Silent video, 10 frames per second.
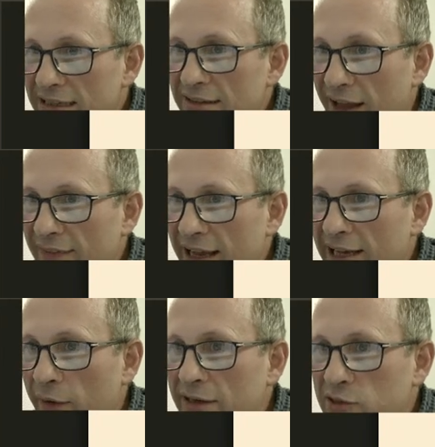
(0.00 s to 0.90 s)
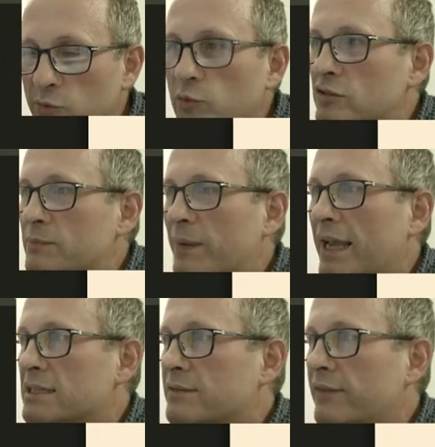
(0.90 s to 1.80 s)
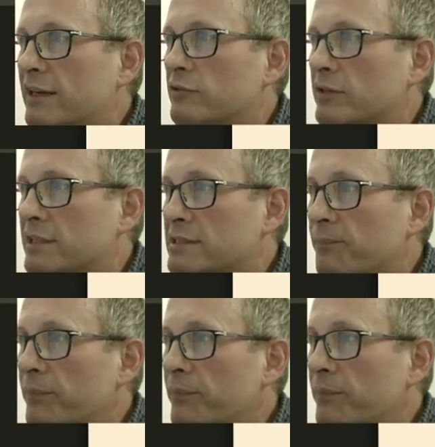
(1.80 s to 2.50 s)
like they're going towards being spheroids.